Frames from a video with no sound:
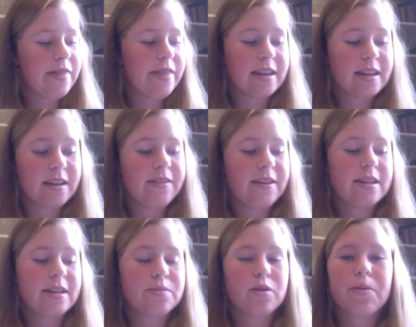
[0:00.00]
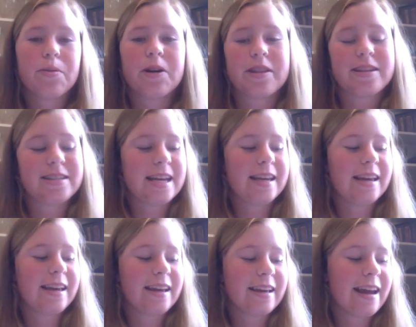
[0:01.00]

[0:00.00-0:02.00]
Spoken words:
that giving is more important than taking,